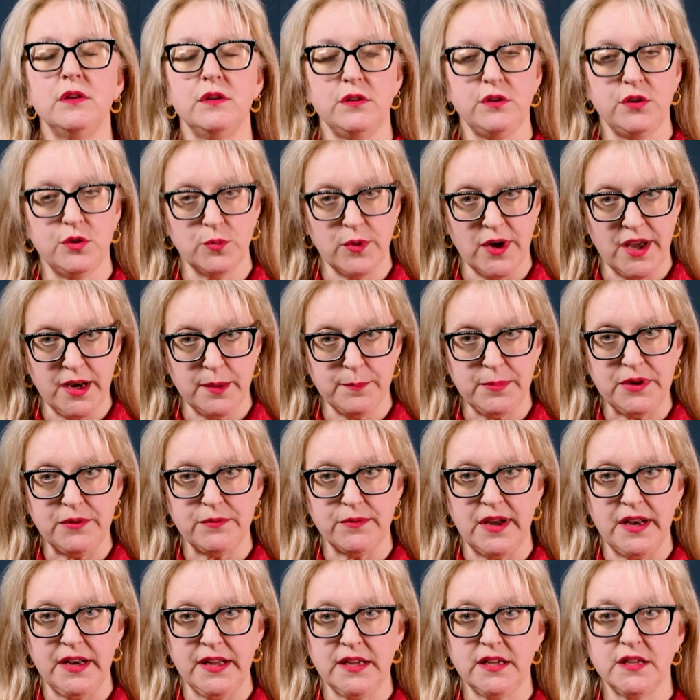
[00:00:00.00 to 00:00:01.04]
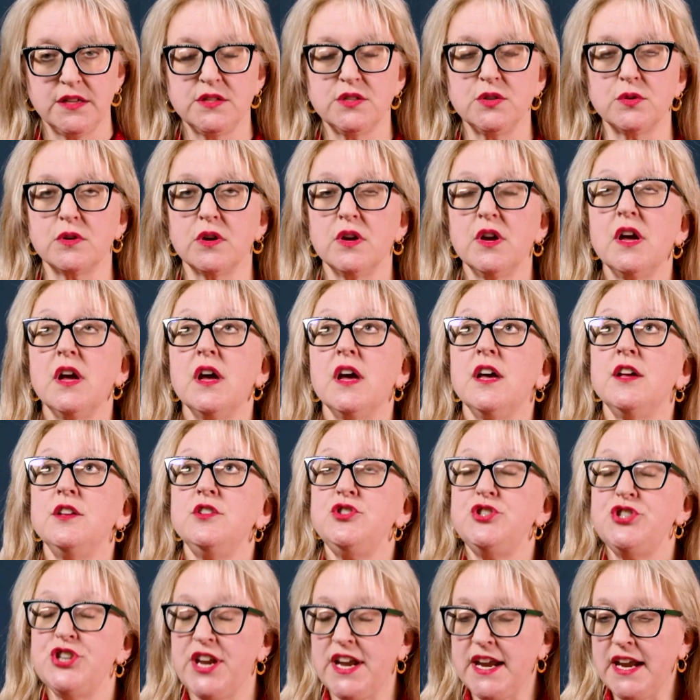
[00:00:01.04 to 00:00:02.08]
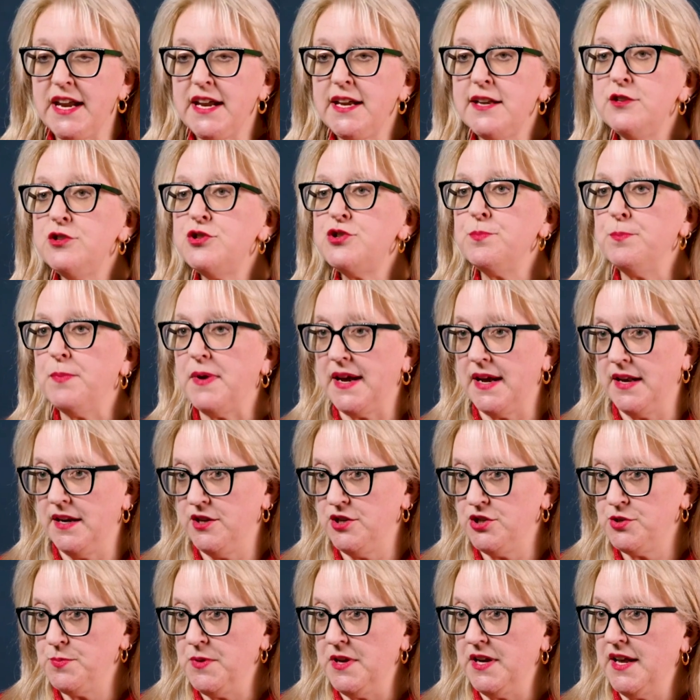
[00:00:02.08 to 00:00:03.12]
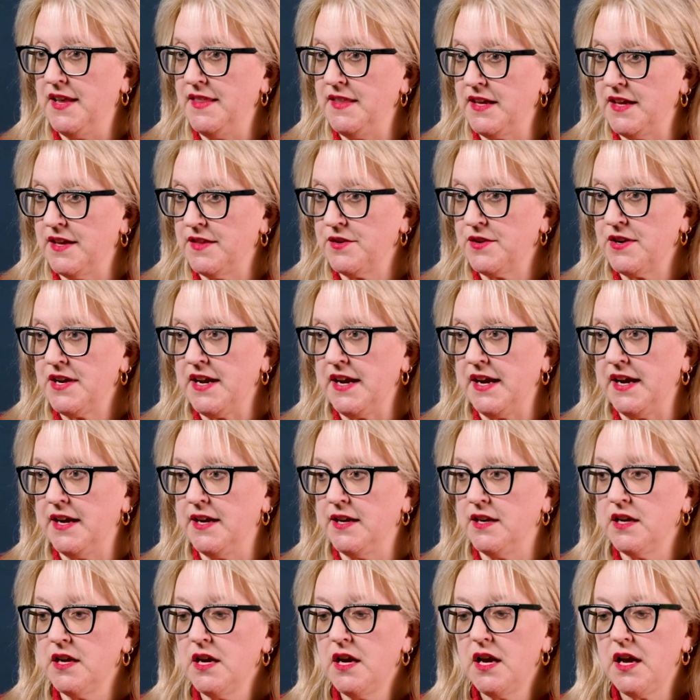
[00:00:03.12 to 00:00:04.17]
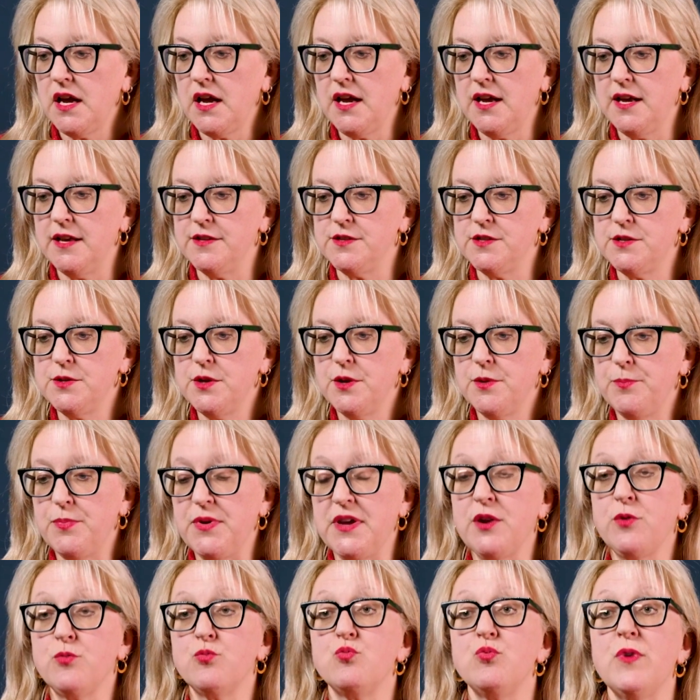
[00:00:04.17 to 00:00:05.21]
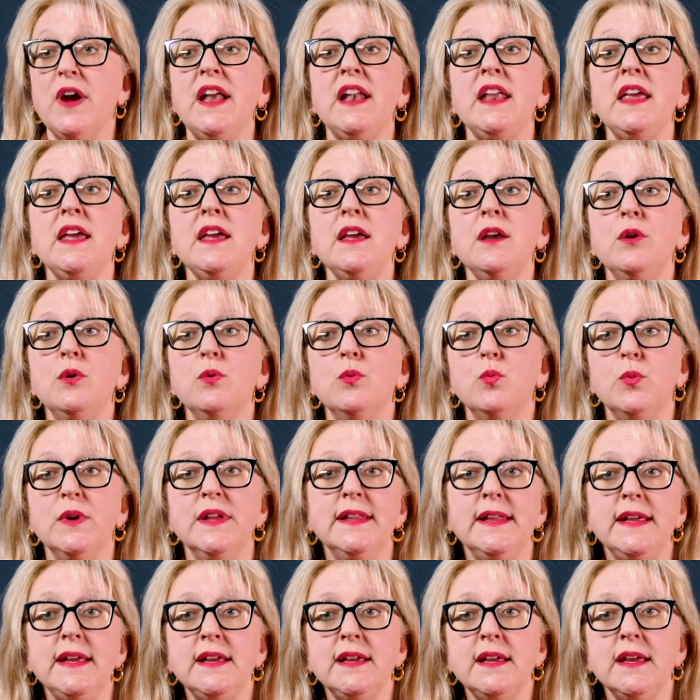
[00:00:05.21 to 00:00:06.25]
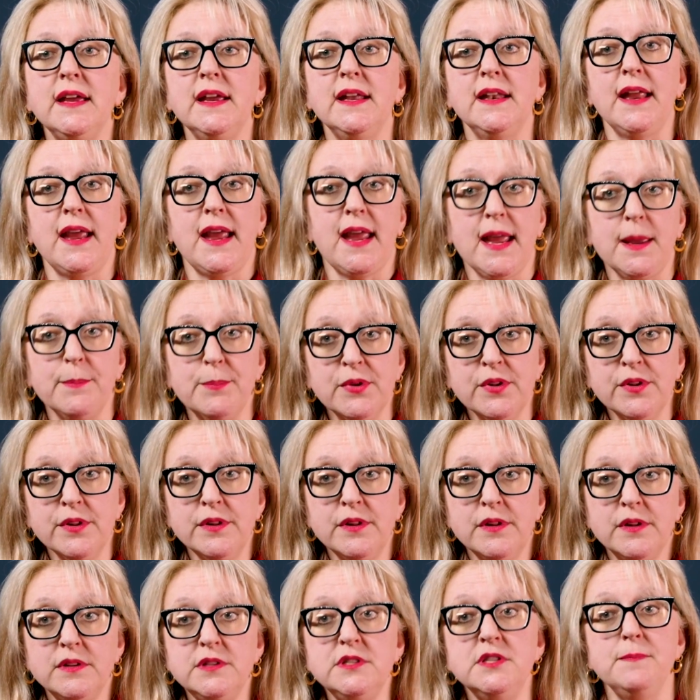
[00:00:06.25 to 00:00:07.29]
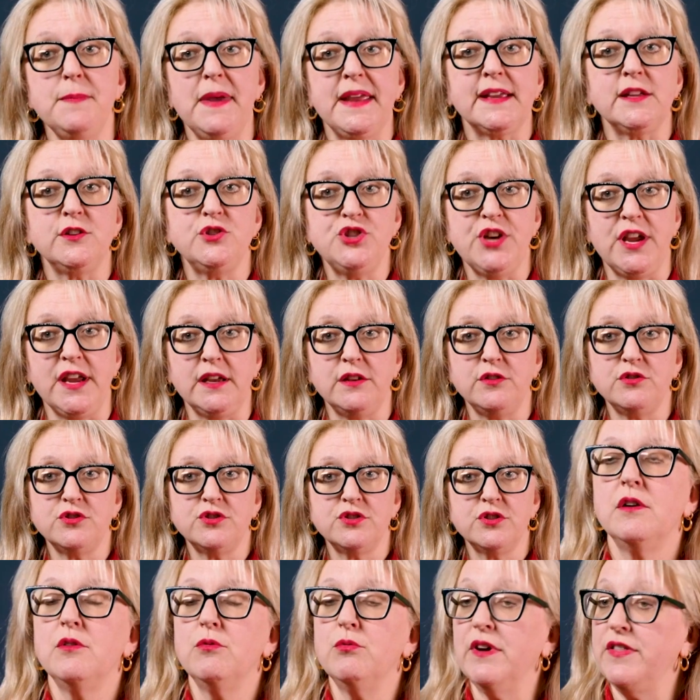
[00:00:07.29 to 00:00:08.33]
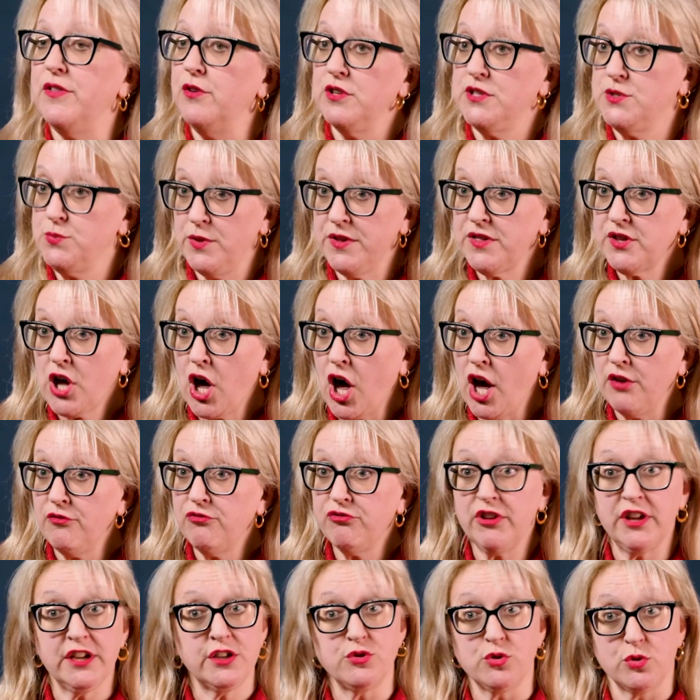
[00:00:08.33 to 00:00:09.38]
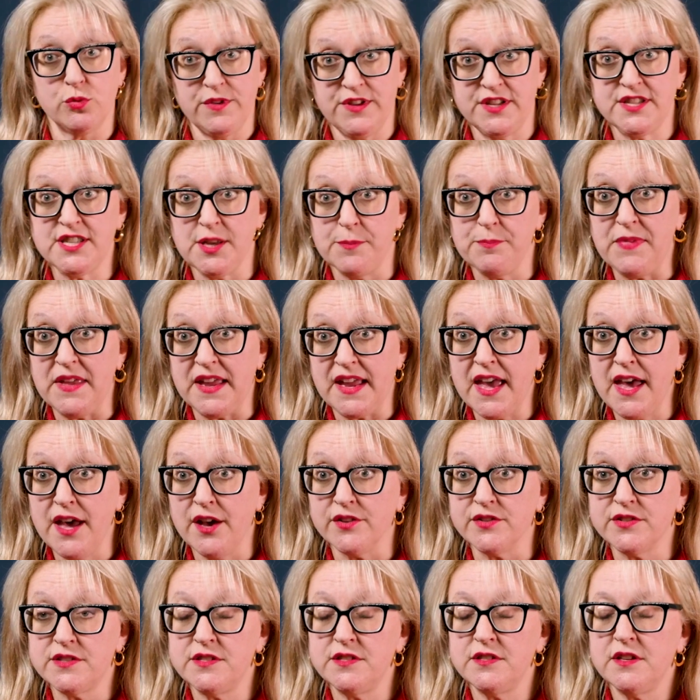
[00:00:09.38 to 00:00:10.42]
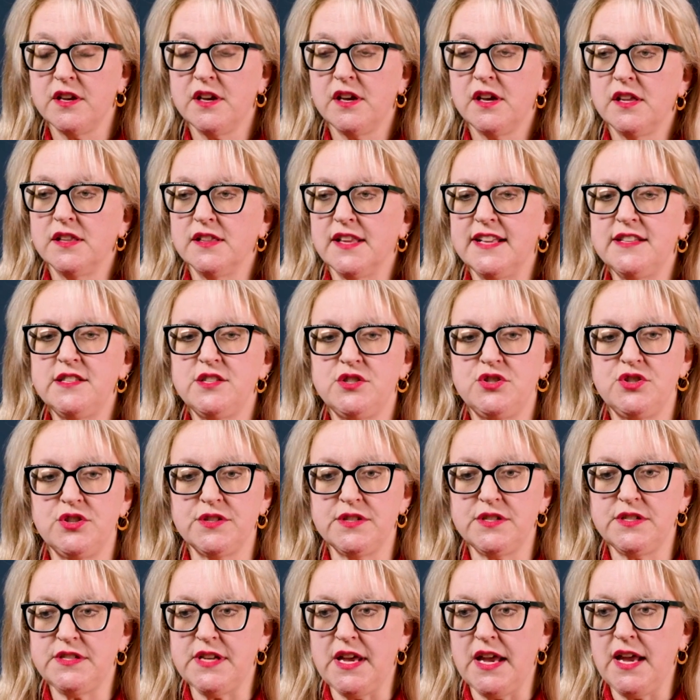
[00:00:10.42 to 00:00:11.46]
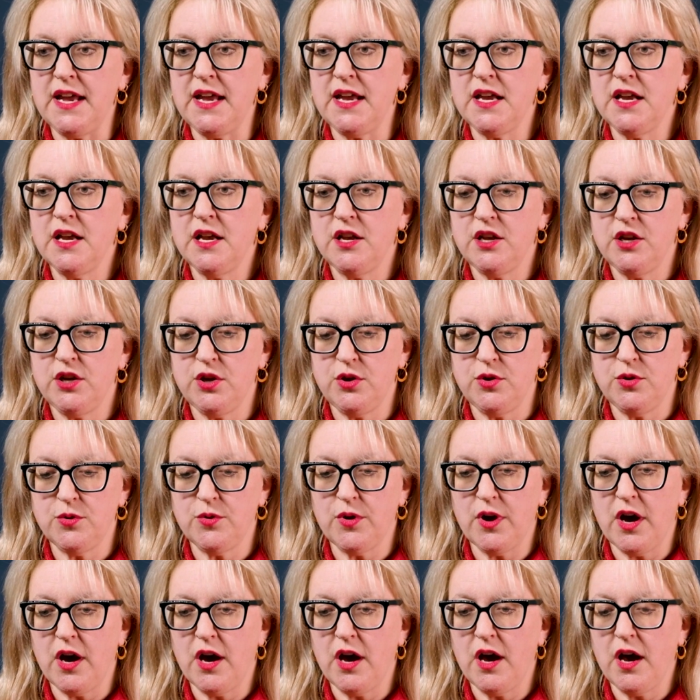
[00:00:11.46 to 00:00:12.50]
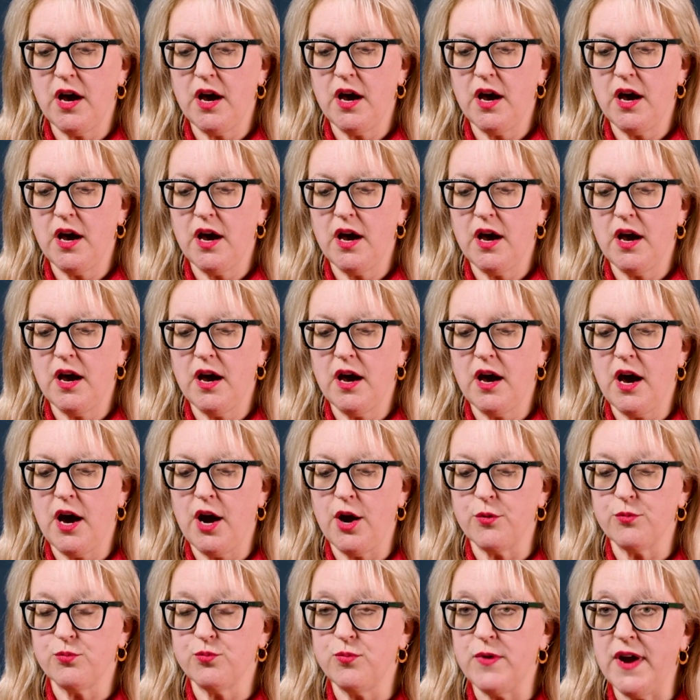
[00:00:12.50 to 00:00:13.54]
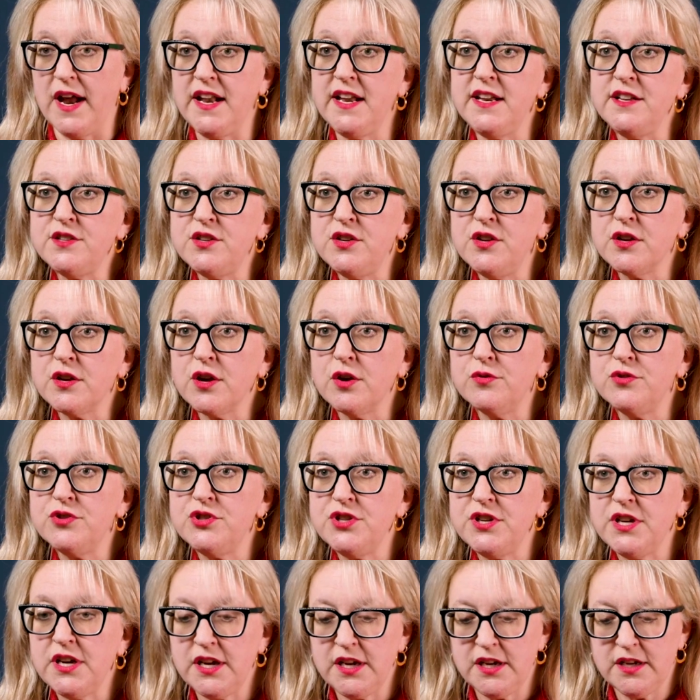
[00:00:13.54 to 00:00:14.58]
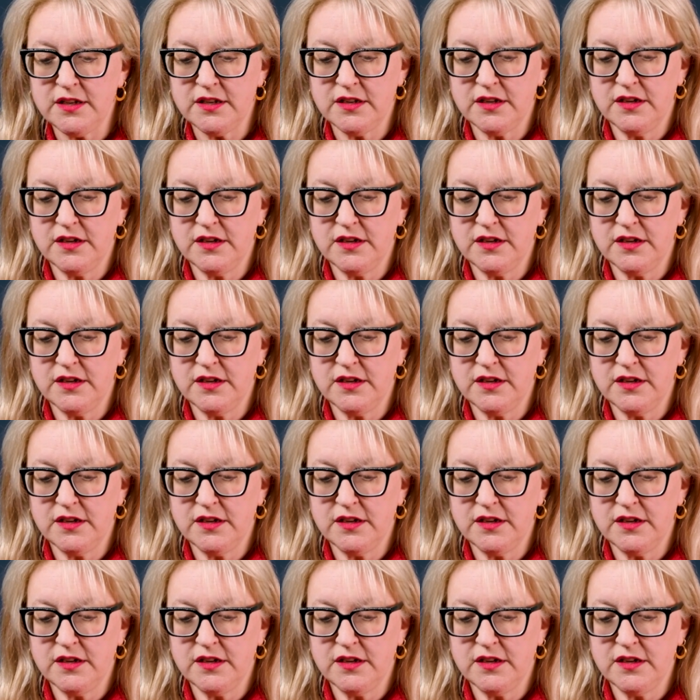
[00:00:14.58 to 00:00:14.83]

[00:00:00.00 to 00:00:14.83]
you want to be ready. So change management, on the other hand, is being ready, willing, and able to make a change. Whether it's with conflict or with something else, let's just say you are ready to negotiate,